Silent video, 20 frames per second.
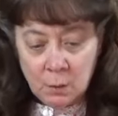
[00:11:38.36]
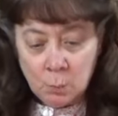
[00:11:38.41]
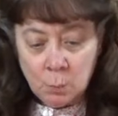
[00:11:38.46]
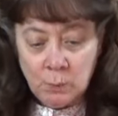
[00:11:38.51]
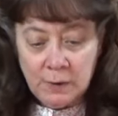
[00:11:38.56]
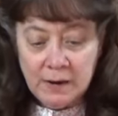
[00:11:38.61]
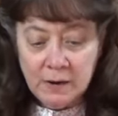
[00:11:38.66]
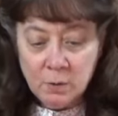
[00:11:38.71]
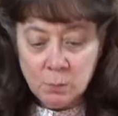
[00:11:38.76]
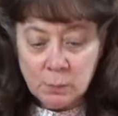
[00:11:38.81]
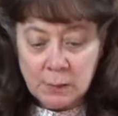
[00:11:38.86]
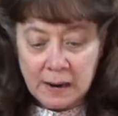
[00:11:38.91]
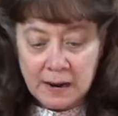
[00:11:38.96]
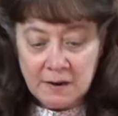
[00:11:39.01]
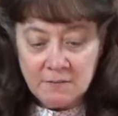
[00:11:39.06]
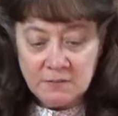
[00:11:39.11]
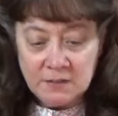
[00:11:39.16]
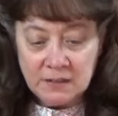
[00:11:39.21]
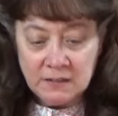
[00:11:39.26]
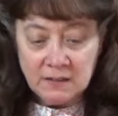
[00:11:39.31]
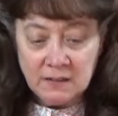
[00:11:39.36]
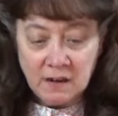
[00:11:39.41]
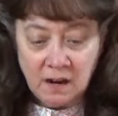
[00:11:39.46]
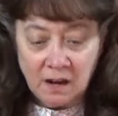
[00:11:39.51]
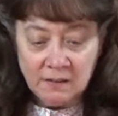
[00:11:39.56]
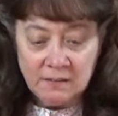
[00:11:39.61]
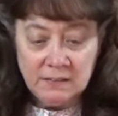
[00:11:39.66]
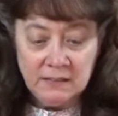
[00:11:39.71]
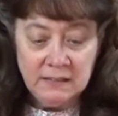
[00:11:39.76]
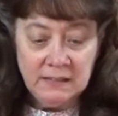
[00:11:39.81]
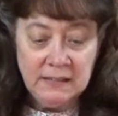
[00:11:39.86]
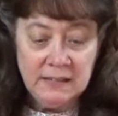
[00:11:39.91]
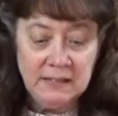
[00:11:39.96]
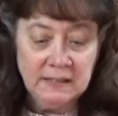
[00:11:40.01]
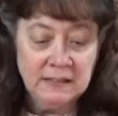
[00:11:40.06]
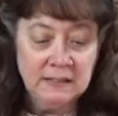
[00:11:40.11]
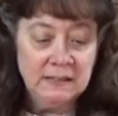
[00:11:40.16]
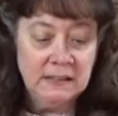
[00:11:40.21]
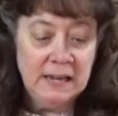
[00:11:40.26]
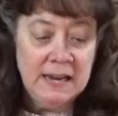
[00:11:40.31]
We arrived at
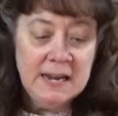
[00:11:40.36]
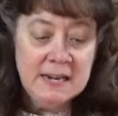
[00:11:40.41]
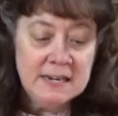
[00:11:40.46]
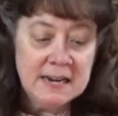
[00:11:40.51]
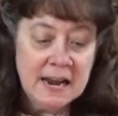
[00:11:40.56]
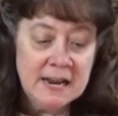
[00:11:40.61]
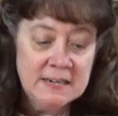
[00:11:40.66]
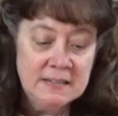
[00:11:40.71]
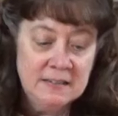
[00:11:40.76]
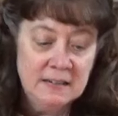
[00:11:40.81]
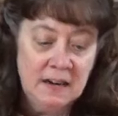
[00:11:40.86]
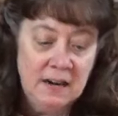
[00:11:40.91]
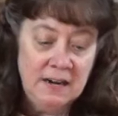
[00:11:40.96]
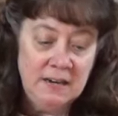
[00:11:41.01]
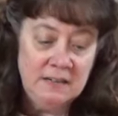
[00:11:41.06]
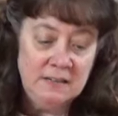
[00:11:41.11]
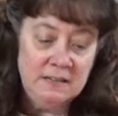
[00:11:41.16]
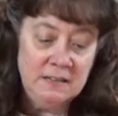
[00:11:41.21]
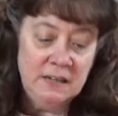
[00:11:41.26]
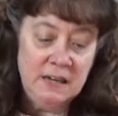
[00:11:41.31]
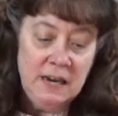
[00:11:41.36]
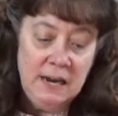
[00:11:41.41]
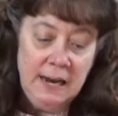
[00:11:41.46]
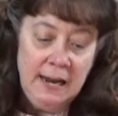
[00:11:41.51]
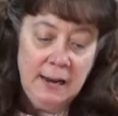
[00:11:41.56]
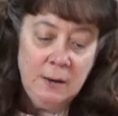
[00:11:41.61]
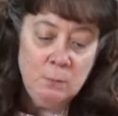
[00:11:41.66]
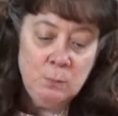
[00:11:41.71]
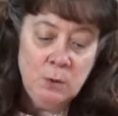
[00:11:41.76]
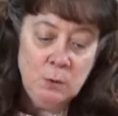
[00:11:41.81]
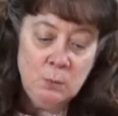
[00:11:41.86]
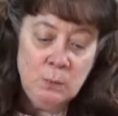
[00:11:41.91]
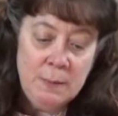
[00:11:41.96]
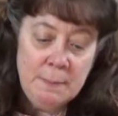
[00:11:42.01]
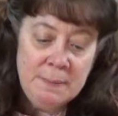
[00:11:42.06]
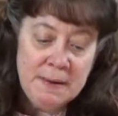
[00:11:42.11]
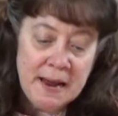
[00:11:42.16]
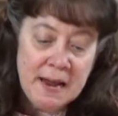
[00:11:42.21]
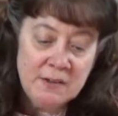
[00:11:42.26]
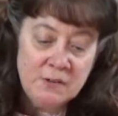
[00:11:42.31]
Göttingen late at night, and when we
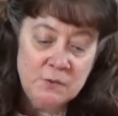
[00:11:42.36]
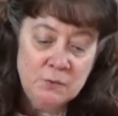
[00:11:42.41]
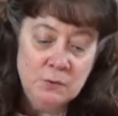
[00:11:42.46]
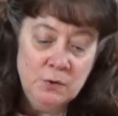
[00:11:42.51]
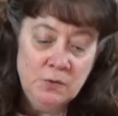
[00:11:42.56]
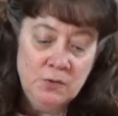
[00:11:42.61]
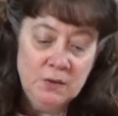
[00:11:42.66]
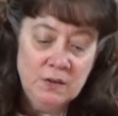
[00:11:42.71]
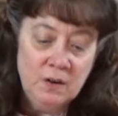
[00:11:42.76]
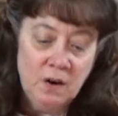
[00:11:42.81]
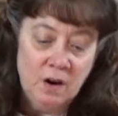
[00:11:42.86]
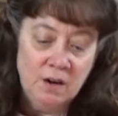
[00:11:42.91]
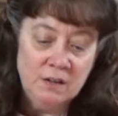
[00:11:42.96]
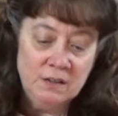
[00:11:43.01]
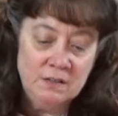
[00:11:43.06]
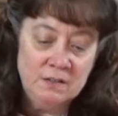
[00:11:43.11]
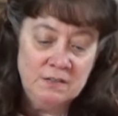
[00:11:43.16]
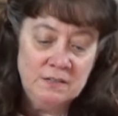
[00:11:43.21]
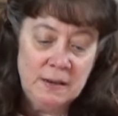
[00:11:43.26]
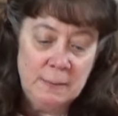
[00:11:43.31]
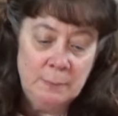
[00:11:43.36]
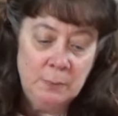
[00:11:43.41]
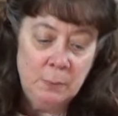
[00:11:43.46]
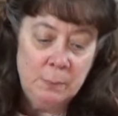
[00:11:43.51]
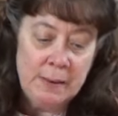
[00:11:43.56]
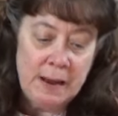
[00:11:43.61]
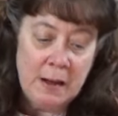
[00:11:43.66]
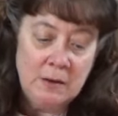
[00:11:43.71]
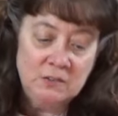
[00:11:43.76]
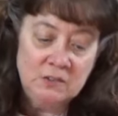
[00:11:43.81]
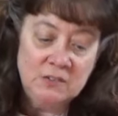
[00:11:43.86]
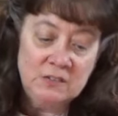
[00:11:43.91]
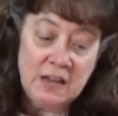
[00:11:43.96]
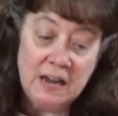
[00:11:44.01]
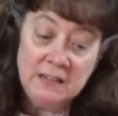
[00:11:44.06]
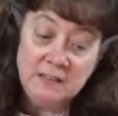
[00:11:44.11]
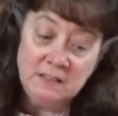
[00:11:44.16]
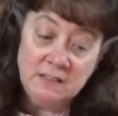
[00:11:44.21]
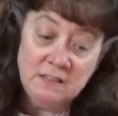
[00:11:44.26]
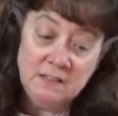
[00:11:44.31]
passed through the garden suburb
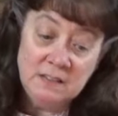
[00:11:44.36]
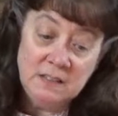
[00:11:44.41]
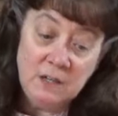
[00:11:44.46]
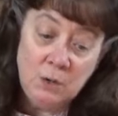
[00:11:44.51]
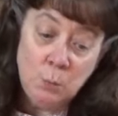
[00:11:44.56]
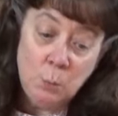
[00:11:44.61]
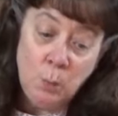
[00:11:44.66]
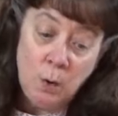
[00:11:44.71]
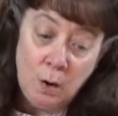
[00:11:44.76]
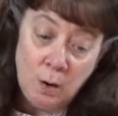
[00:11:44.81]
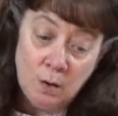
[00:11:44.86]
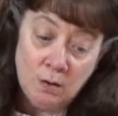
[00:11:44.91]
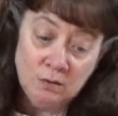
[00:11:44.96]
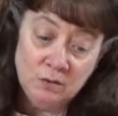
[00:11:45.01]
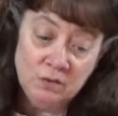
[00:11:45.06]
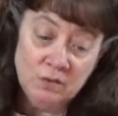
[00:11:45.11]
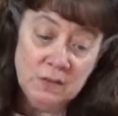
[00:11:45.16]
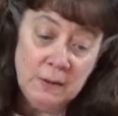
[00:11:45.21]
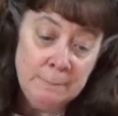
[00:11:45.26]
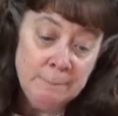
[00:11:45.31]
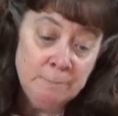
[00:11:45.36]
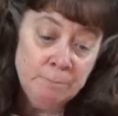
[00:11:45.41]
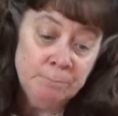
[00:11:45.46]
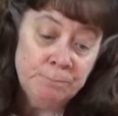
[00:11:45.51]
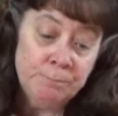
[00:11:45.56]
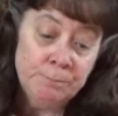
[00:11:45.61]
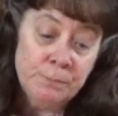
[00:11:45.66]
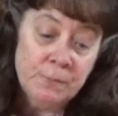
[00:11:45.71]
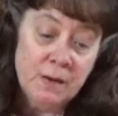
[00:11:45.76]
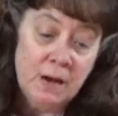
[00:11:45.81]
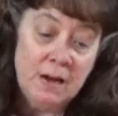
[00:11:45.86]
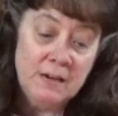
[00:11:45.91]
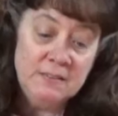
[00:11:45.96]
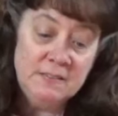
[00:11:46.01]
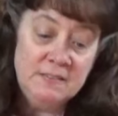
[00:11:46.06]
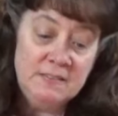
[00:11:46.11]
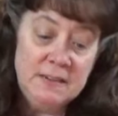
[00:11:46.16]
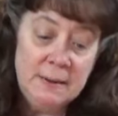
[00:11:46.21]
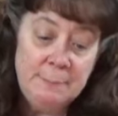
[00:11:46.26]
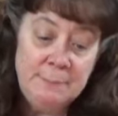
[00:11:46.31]
outside the city walls, I
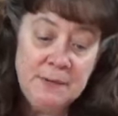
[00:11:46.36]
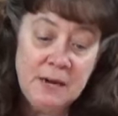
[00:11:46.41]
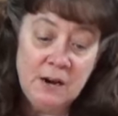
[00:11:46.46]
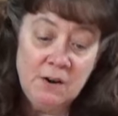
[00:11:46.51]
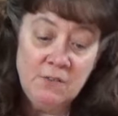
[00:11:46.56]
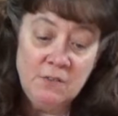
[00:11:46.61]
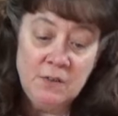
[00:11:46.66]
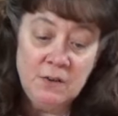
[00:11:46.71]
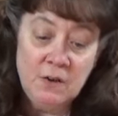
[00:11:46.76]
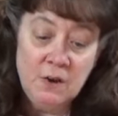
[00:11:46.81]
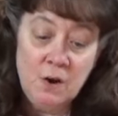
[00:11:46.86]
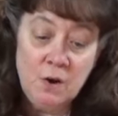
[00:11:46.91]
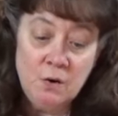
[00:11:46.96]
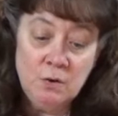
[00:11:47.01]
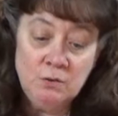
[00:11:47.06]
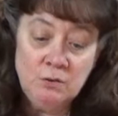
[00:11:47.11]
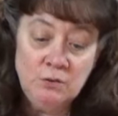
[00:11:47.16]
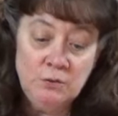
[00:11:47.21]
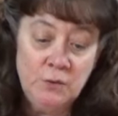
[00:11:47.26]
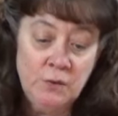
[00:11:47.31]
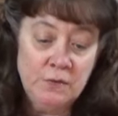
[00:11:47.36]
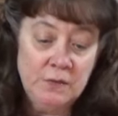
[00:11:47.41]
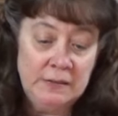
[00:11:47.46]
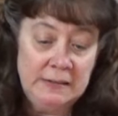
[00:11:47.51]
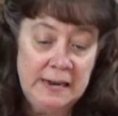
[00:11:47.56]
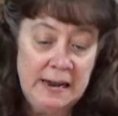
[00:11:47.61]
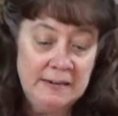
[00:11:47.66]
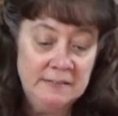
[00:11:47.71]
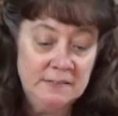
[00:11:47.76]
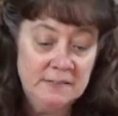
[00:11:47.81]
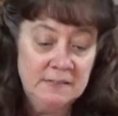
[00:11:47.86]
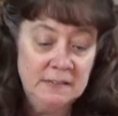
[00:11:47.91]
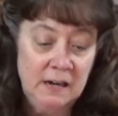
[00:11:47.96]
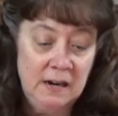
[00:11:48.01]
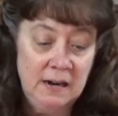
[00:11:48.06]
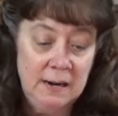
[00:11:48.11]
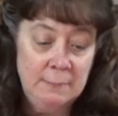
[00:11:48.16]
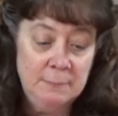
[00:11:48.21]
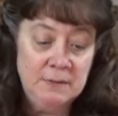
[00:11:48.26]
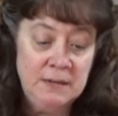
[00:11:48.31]
stepped out of the coach for the last
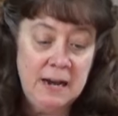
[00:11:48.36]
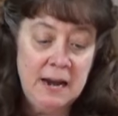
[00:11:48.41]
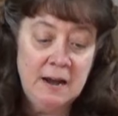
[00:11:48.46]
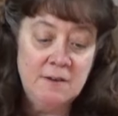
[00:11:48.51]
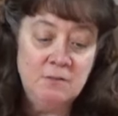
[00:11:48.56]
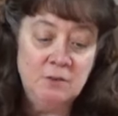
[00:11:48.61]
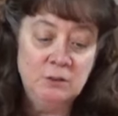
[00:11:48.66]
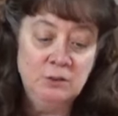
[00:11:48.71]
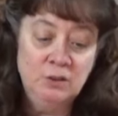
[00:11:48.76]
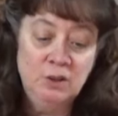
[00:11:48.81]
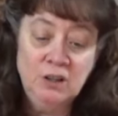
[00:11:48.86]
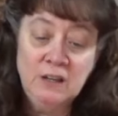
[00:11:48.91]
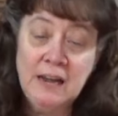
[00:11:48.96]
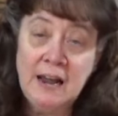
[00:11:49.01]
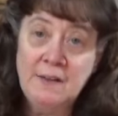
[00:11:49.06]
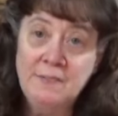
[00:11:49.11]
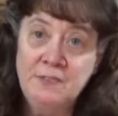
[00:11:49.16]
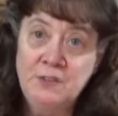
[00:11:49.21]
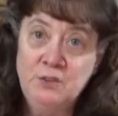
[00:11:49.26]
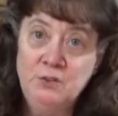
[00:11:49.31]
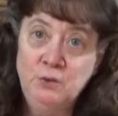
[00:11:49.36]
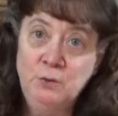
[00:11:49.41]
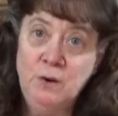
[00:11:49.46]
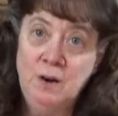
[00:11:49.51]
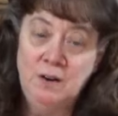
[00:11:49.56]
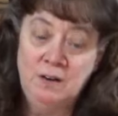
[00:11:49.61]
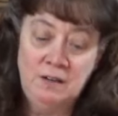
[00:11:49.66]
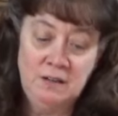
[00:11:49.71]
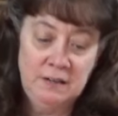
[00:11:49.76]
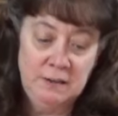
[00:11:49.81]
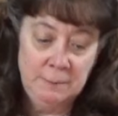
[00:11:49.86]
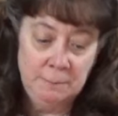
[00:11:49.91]
time to have a look at the trunk.